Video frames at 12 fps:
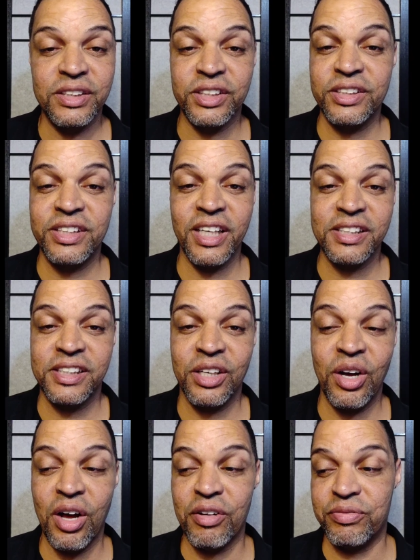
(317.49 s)
just dust
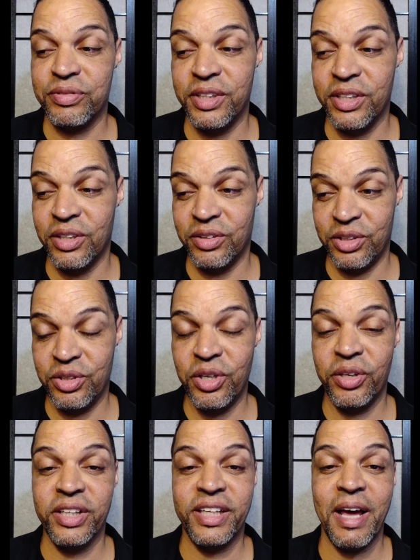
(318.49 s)
it off. You know
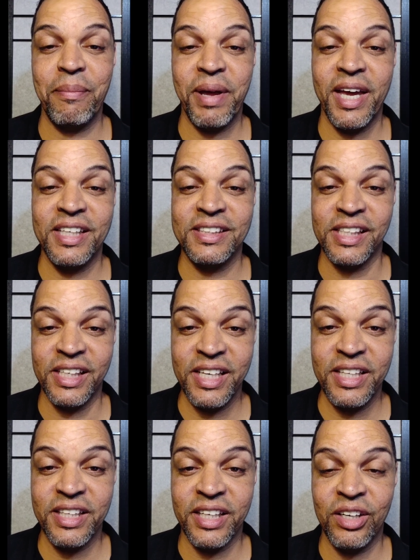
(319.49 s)
that man is a
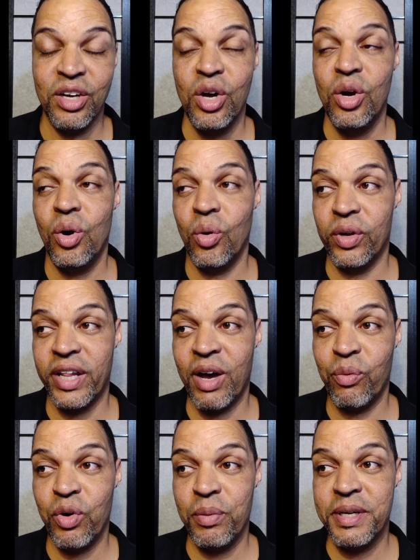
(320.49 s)
heathen or
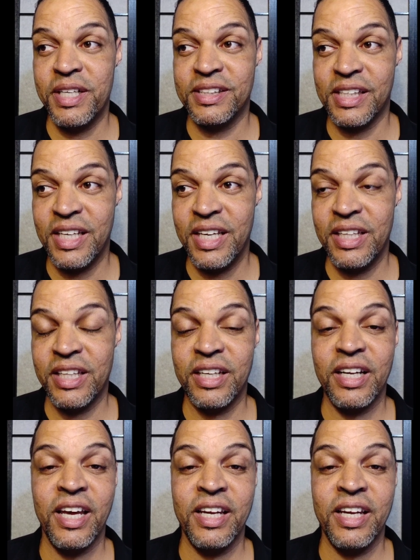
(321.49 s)
that woman is a heathen,